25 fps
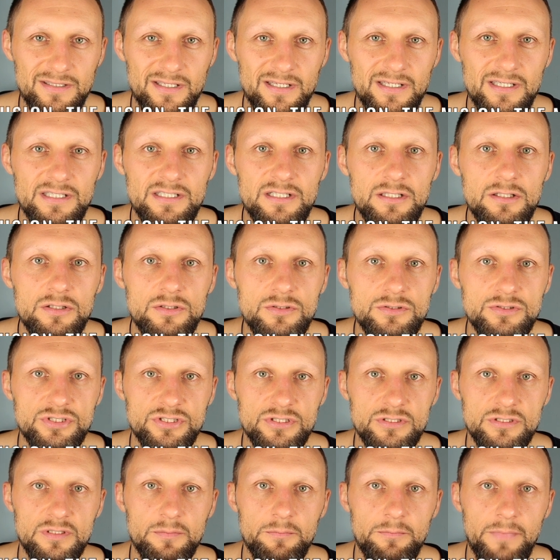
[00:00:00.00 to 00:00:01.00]

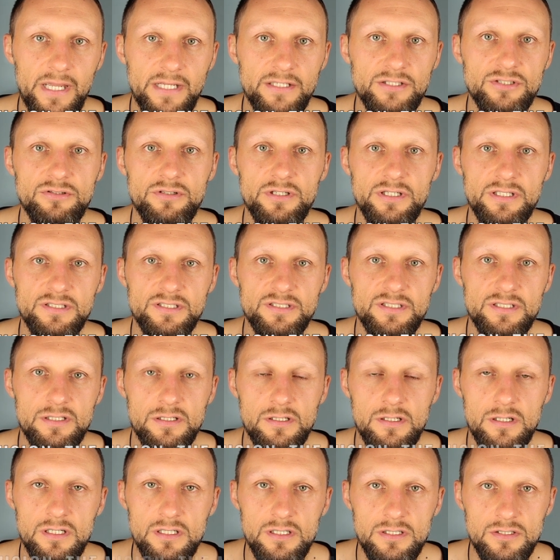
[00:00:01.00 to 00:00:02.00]
illusion, the matrix,
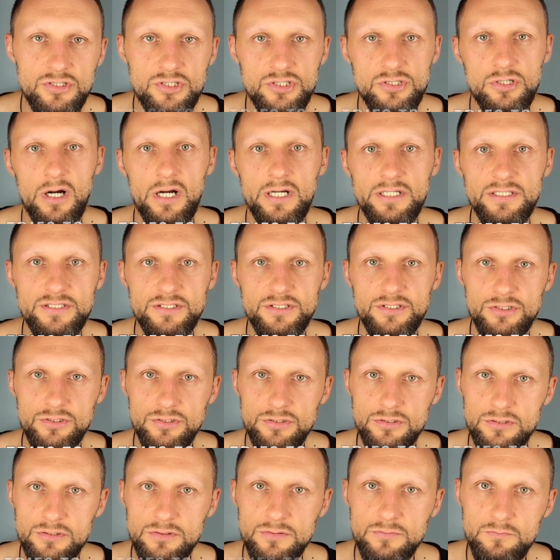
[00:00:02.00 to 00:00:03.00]
tries
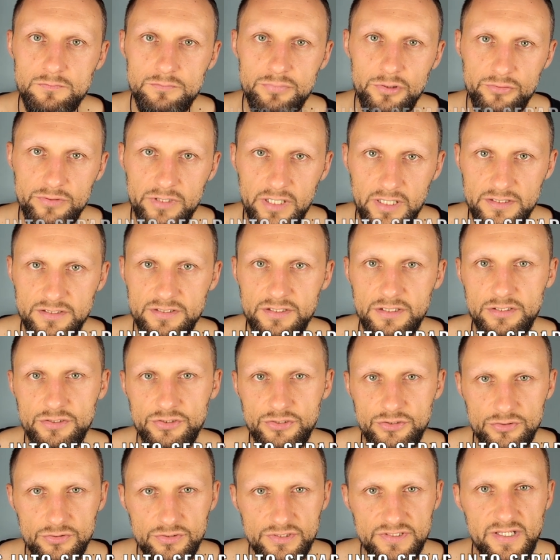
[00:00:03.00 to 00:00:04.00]
to put us
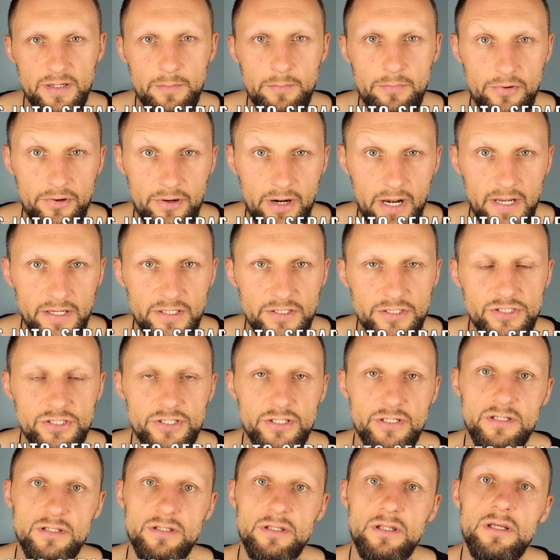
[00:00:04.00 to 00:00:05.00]
into
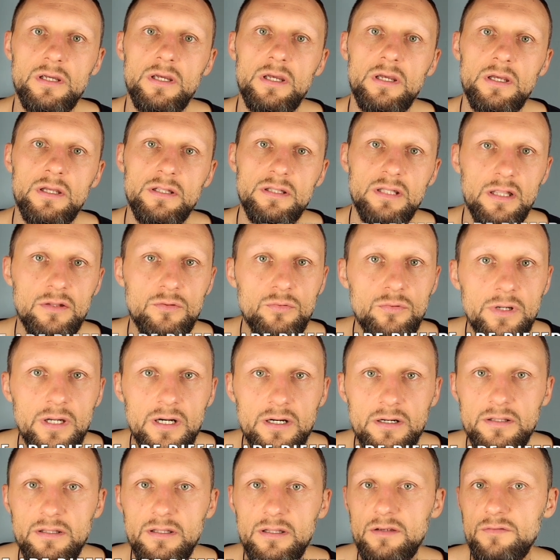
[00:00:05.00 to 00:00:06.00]
separation that we are
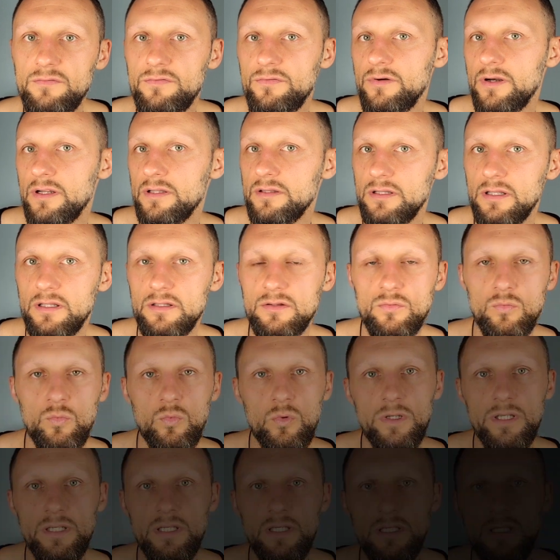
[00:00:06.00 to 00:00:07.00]
different, that we